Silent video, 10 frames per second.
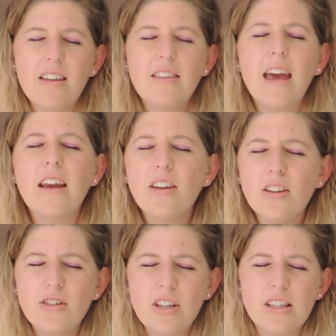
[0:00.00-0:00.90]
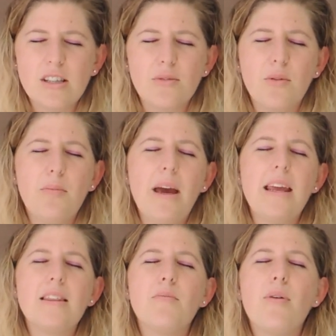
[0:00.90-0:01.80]
Thank you, Jesus, for
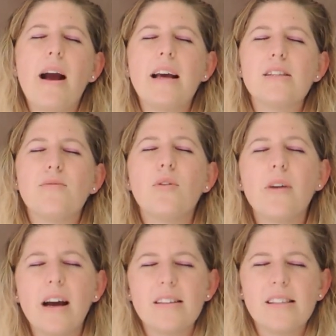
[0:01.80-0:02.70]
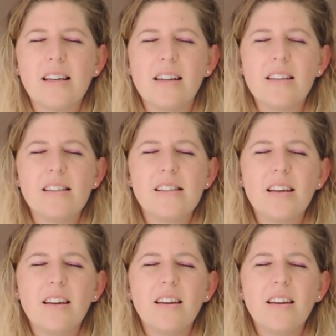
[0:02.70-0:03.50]
paying the price for our sins.